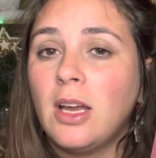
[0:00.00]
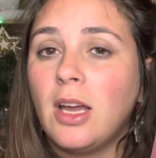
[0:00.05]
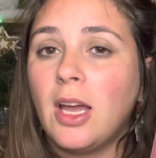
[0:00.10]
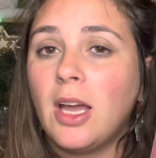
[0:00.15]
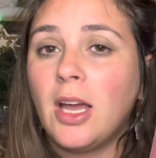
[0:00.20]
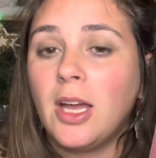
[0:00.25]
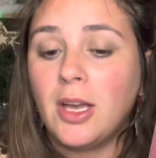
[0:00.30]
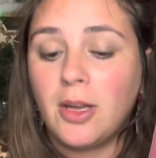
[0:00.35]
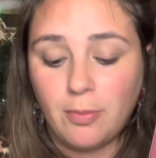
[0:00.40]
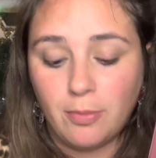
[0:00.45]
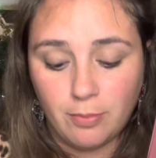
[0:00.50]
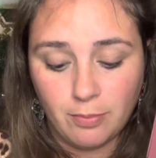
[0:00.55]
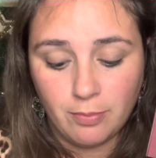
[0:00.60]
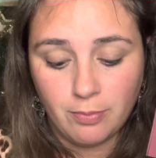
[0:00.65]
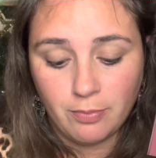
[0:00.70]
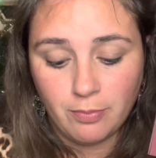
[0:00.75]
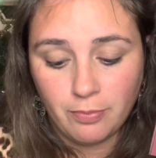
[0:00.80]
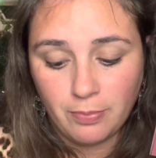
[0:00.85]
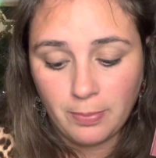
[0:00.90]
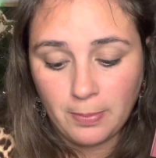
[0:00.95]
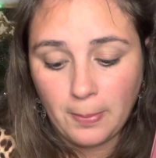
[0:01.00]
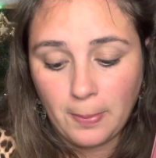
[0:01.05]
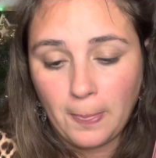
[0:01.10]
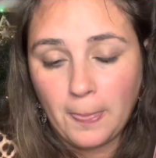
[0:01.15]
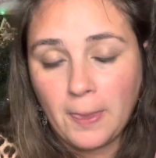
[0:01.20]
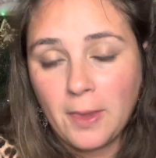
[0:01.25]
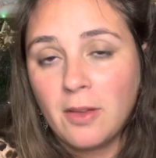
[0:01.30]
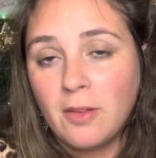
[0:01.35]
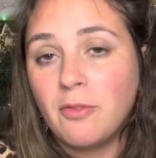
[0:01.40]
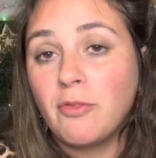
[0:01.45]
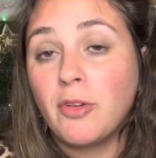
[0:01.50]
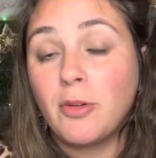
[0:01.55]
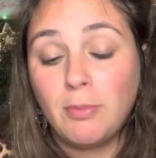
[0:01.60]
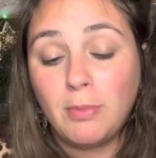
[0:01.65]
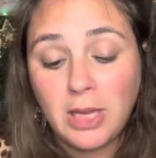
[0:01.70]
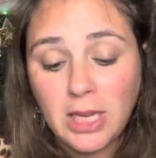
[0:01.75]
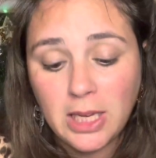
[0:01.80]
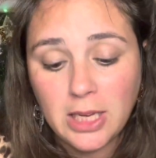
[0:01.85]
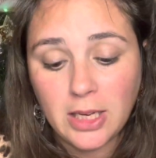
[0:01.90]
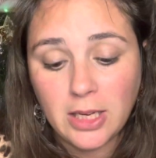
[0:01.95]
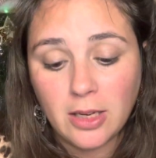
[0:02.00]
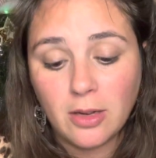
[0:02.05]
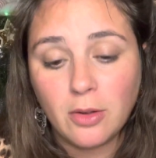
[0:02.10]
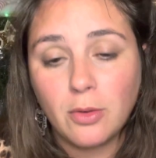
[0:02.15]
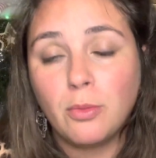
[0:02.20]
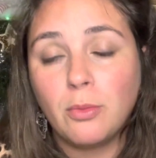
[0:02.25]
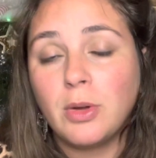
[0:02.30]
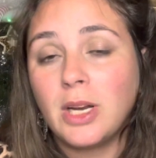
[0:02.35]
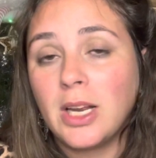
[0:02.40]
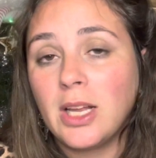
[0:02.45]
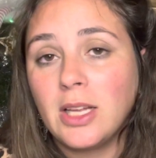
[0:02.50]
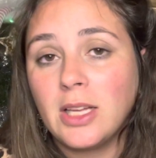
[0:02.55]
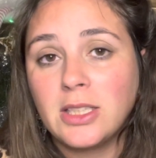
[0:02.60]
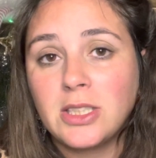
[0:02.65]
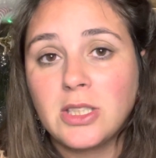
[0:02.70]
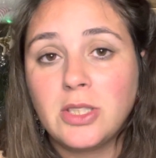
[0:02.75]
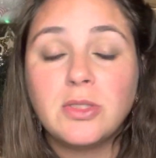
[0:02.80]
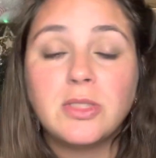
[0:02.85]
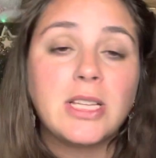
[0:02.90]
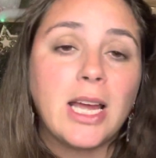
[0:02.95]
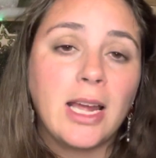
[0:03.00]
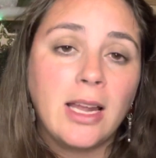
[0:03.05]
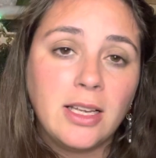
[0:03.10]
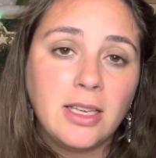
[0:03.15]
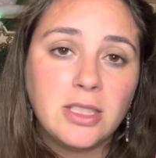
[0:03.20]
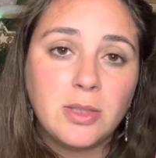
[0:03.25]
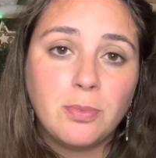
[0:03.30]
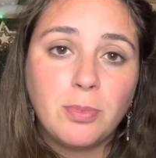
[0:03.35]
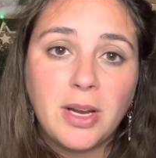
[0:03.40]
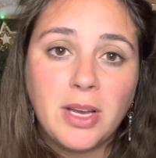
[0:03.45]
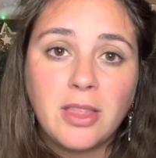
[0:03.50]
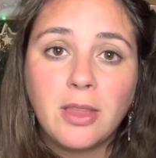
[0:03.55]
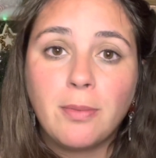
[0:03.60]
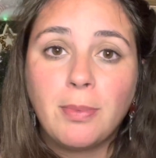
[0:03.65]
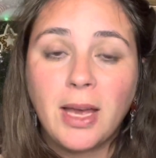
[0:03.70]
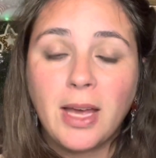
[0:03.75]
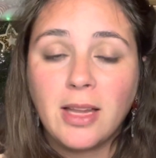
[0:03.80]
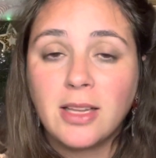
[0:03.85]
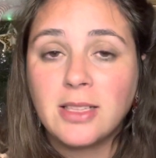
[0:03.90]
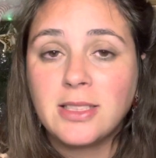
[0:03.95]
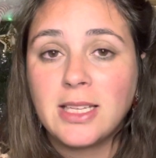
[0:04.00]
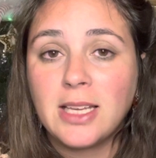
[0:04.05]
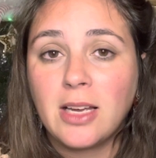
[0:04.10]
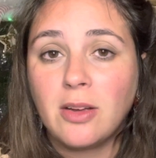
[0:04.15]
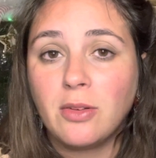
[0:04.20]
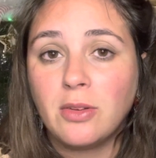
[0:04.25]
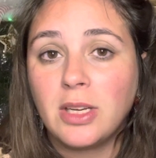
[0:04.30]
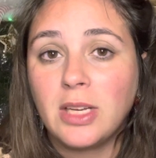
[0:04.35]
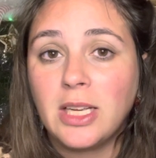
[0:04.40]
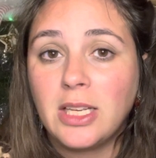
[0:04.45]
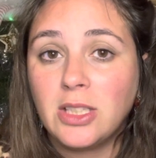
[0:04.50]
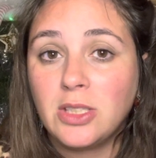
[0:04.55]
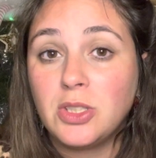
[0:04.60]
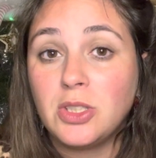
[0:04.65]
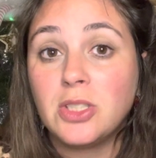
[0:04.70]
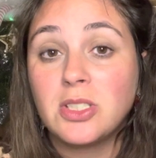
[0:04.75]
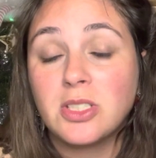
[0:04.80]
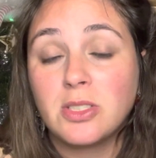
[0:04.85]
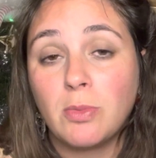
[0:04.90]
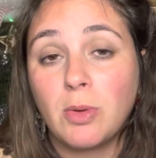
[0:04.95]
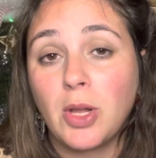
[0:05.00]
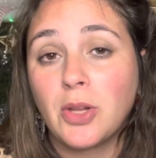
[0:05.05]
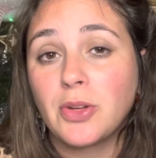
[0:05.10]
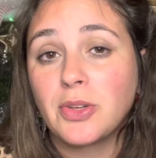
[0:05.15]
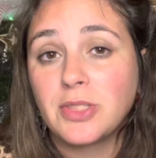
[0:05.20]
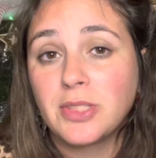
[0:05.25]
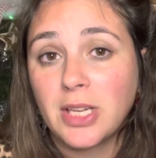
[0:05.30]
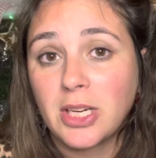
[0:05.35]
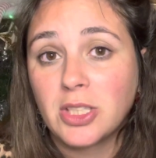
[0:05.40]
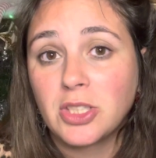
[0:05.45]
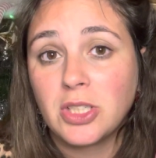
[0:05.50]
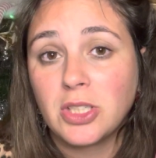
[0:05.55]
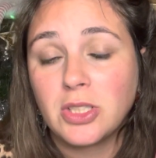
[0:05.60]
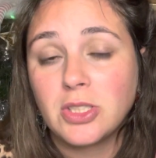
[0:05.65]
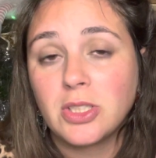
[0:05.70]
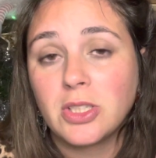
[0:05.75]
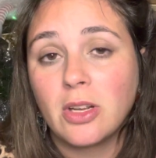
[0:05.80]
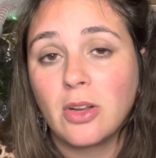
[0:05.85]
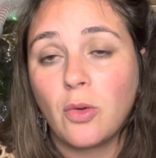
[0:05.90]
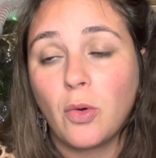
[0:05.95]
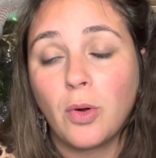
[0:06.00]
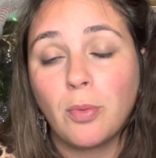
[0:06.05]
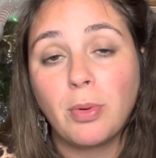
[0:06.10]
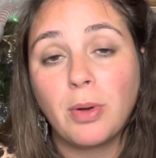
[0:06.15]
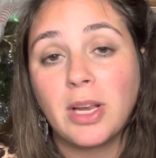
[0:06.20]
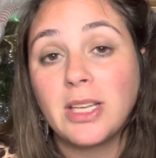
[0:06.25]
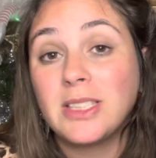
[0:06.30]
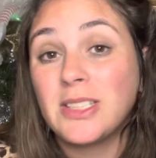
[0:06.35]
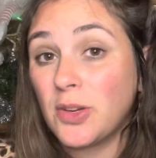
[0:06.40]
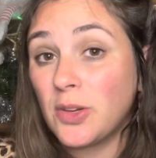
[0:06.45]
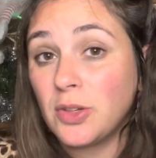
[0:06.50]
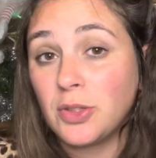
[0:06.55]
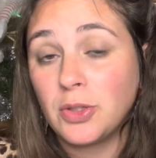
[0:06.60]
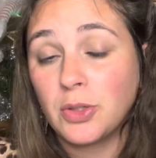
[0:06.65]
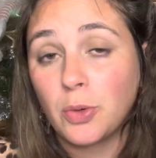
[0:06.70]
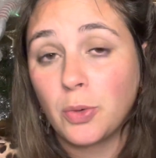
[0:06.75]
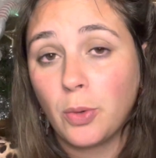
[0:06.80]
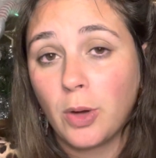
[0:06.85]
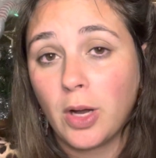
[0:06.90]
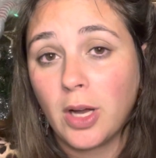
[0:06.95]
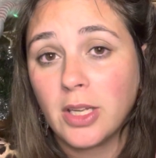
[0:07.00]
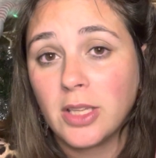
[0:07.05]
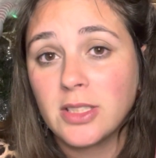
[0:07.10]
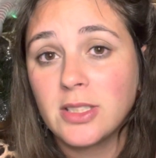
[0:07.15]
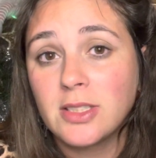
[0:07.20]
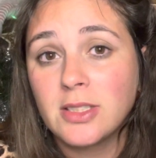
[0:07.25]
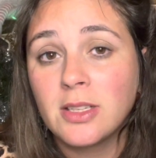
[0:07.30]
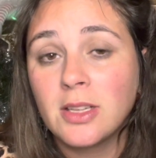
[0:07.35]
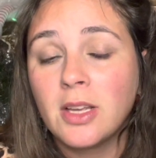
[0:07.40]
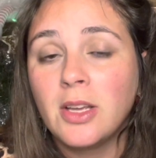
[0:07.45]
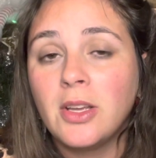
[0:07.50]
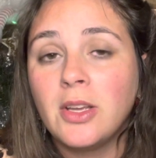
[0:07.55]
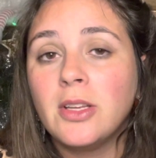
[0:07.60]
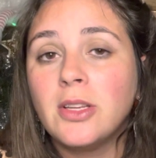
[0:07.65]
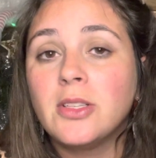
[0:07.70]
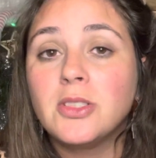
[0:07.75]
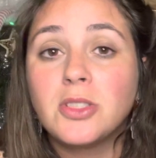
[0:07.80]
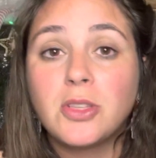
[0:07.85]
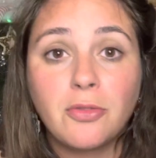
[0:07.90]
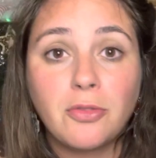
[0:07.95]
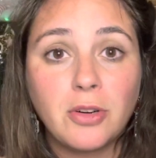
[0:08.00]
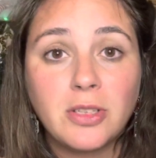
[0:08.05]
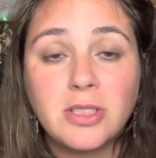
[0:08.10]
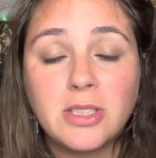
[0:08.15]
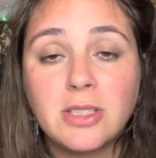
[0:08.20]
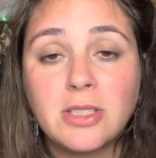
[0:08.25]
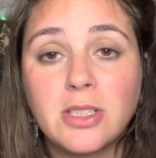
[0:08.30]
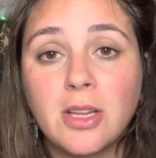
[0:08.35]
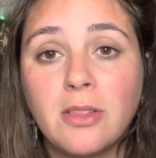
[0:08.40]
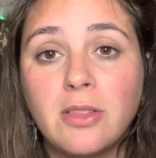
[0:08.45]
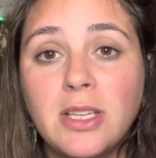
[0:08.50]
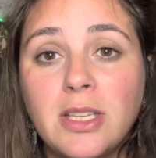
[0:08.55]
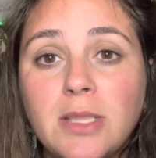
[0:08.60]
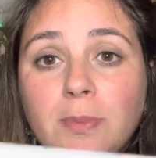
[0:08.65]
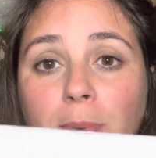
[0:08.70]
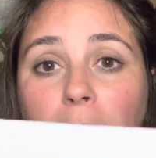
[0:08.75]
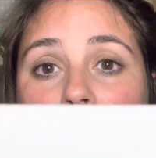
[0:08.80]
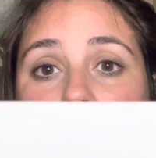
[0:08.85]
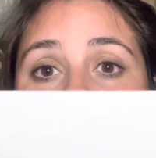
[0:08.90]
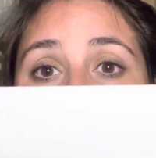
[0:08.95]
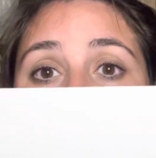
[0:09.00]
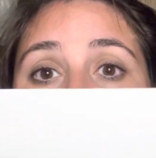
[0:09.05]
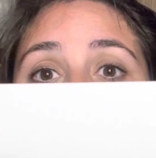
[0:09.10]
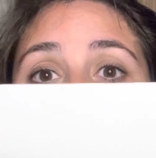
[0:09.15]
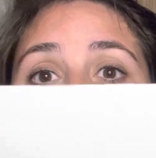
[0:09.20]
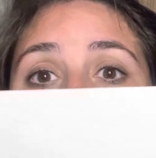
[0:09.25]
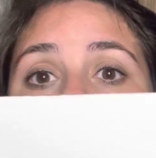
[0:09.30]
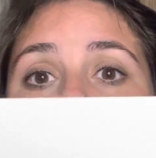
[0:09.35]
for me, what I like to do is I like to break the palette down into smaller sections or break it down into quads. So for instance, on this palette,